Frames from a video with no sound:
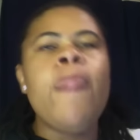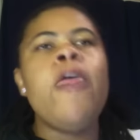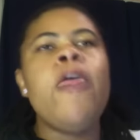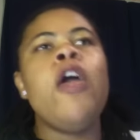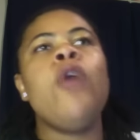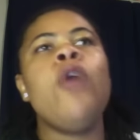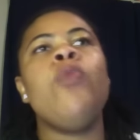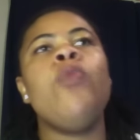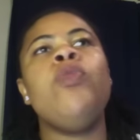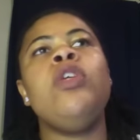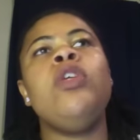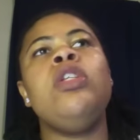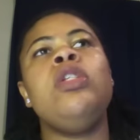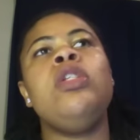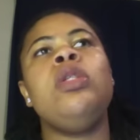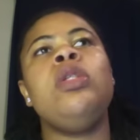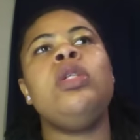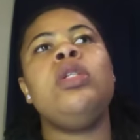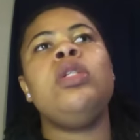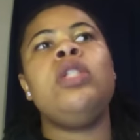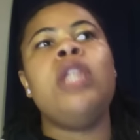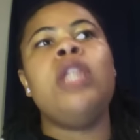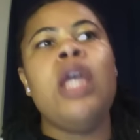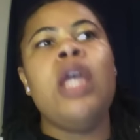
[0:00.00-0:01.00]
and we
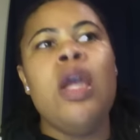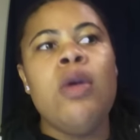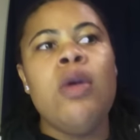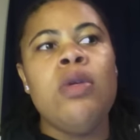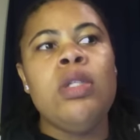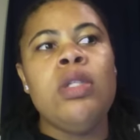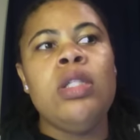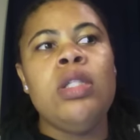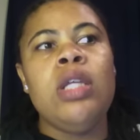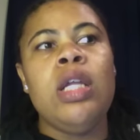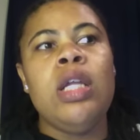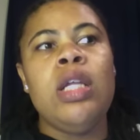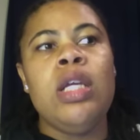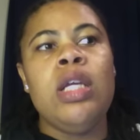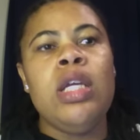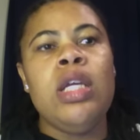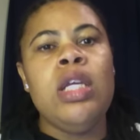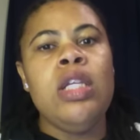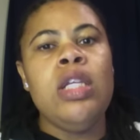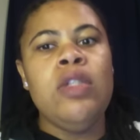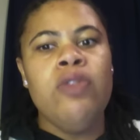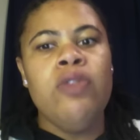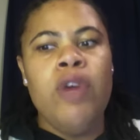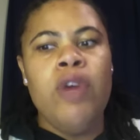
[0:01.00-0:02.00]
see Terrence telling
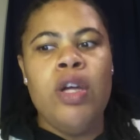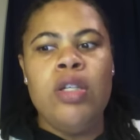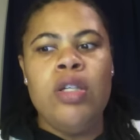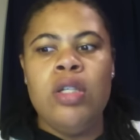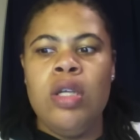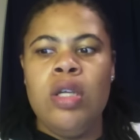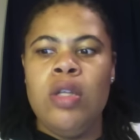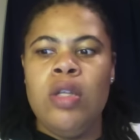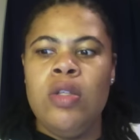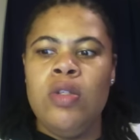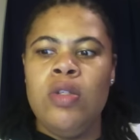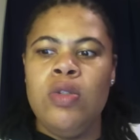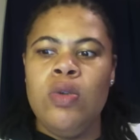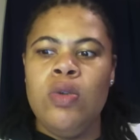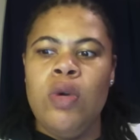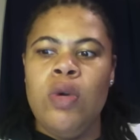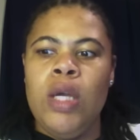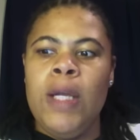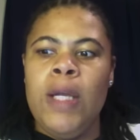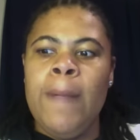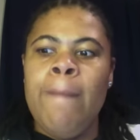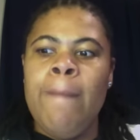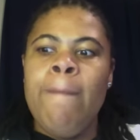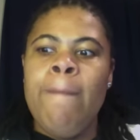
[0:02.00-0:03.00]
his version of the
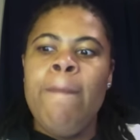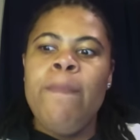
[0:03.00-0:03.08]
story.